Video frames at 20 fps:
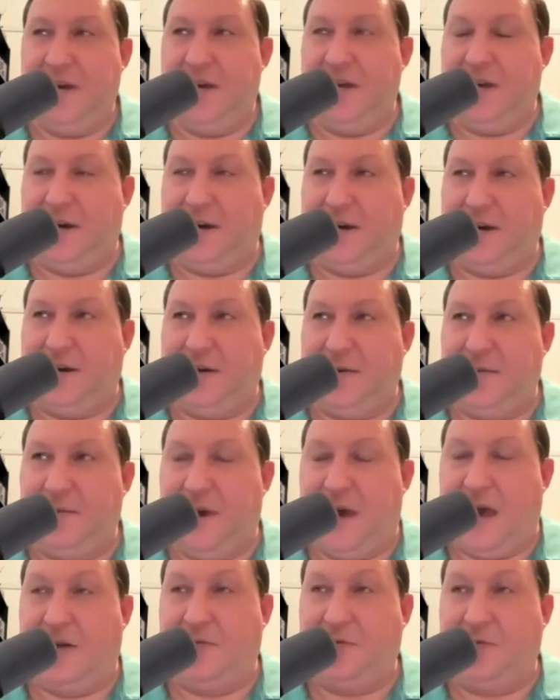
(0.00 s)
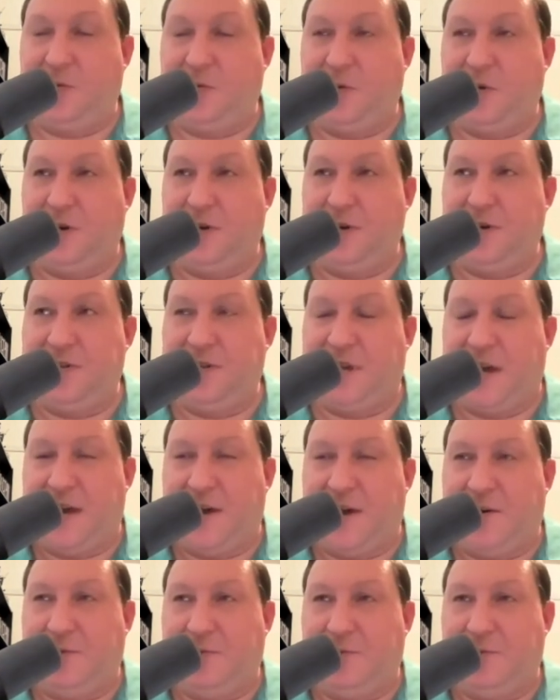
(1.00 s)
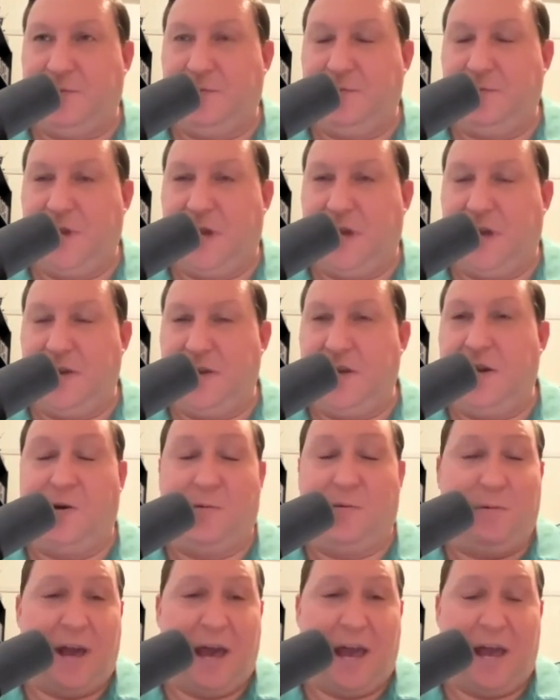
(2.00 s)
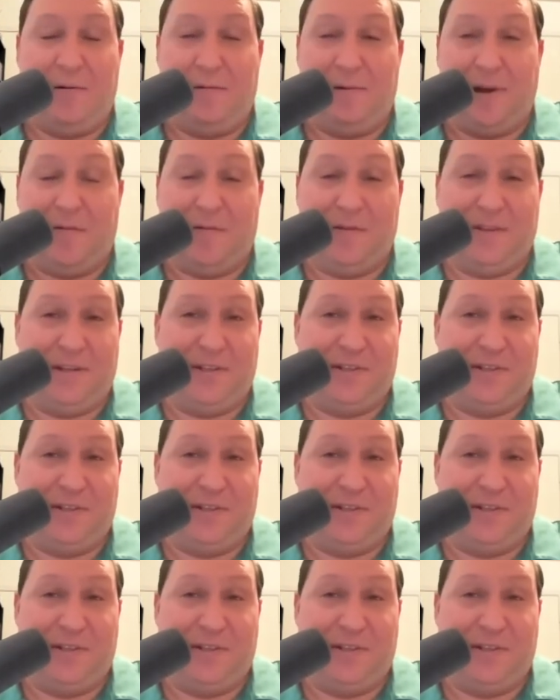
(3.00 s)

afterwards, how how everything